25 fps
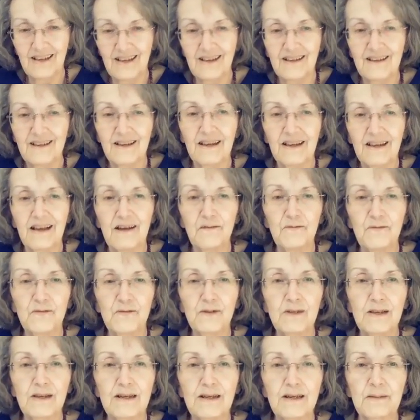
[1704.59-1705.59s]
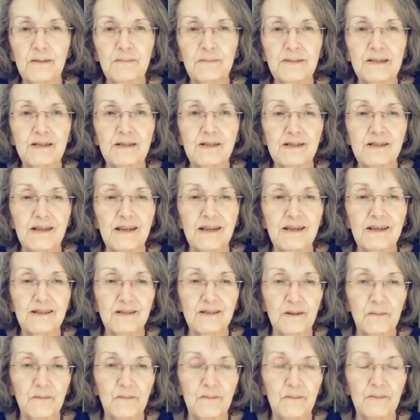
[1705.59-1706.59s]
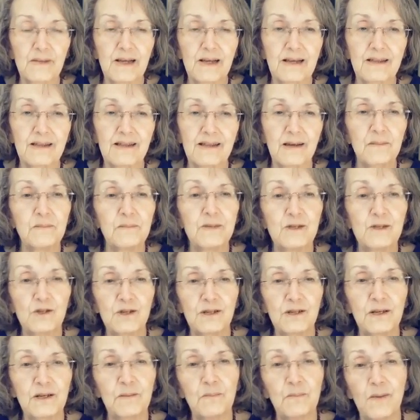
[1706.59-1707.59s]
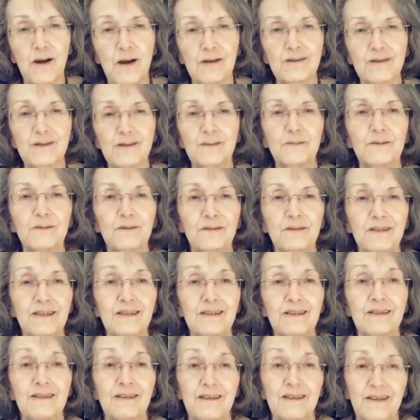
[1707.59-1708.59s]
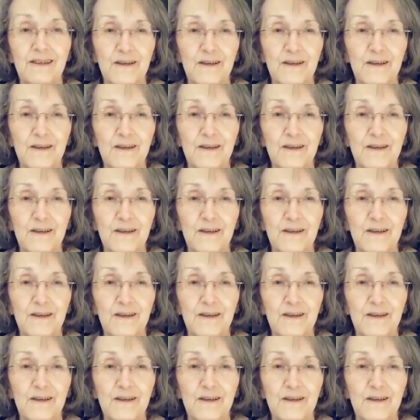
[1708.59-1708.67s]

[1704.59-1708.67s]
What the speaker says: I feel like I'm going to say something like that Mission Impossible thing,